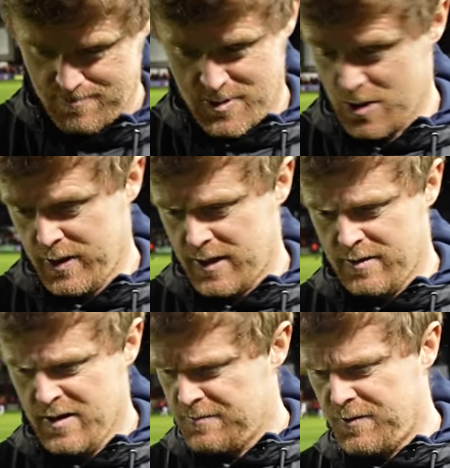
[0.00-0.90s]
So here,
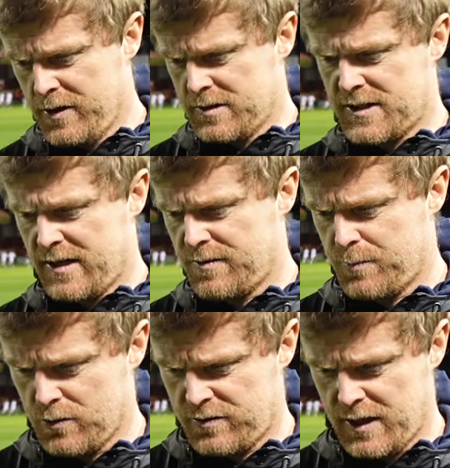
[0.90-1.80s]
fine, same for
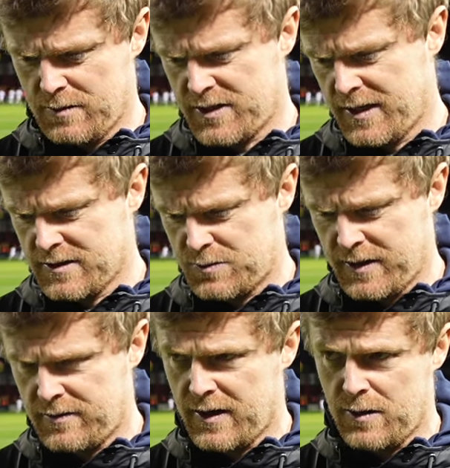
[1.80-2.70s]
both teams. They can
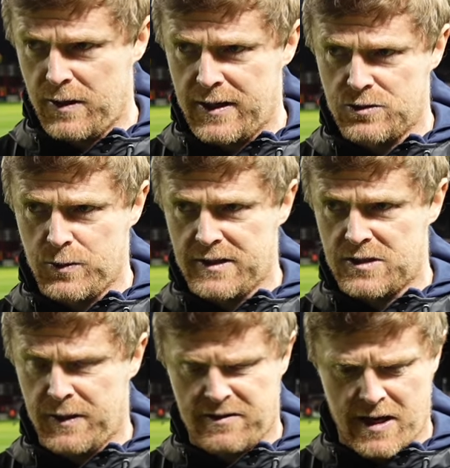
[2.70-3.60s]
speak to their players, we can
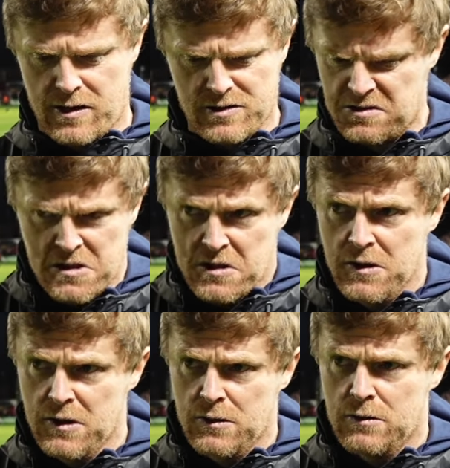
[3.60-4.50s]
speak to ours.
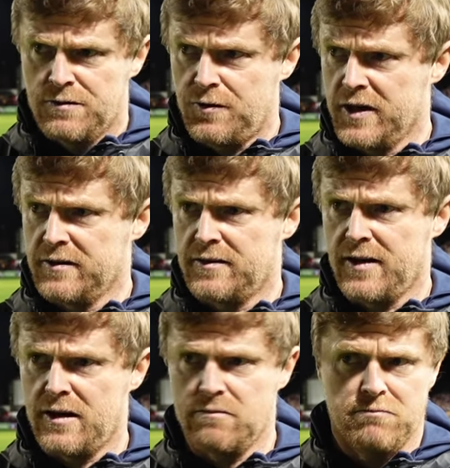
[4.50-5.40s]
Fine, they
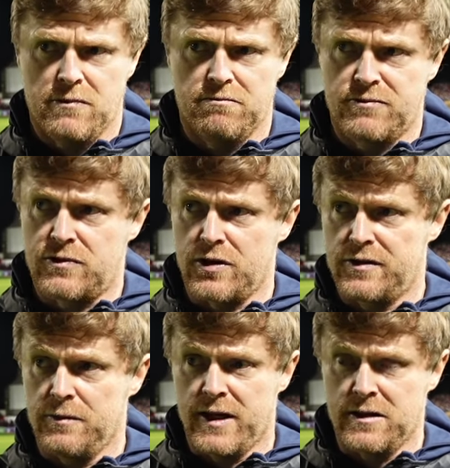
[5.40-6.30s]
did it.
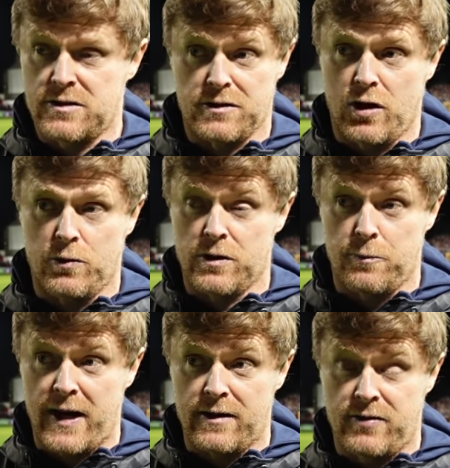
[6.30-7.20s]
30 minutes, I thought we were the
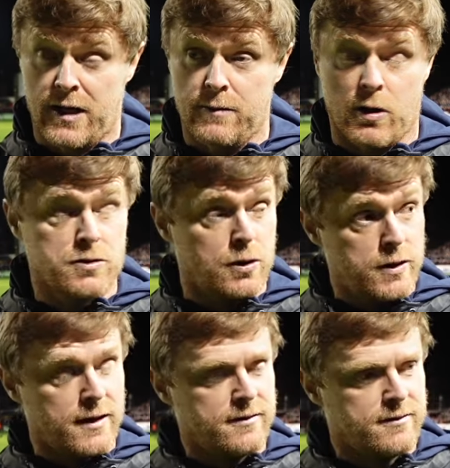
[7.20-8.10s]
better team. I was
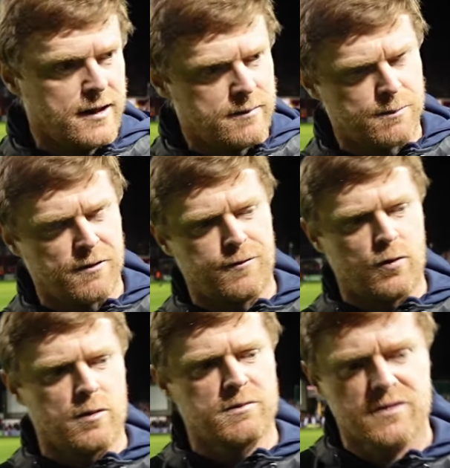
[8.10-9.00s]
looking at the team, the
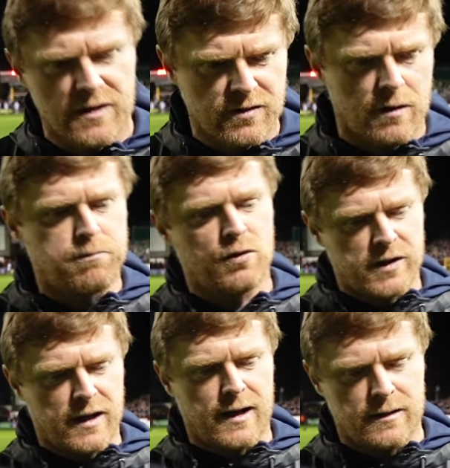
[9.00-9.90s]
performance, and I thought,
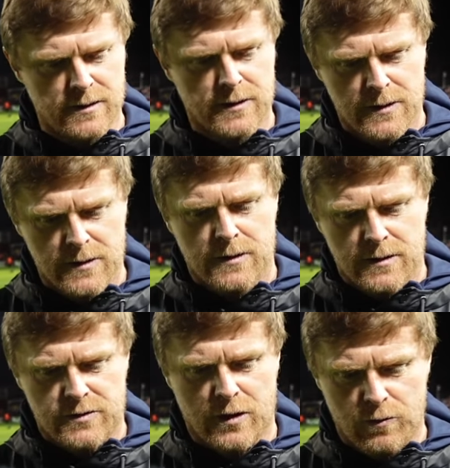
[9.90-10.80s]
bloody hell,
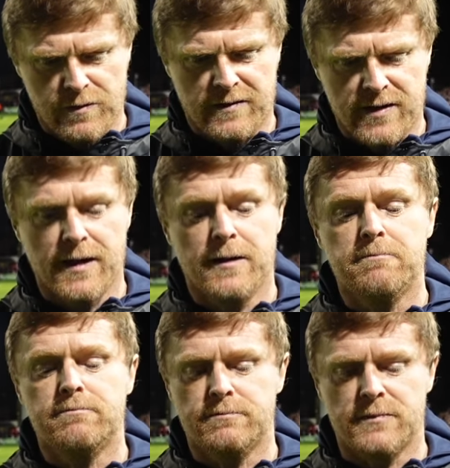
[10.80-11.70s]
it's a lovely team.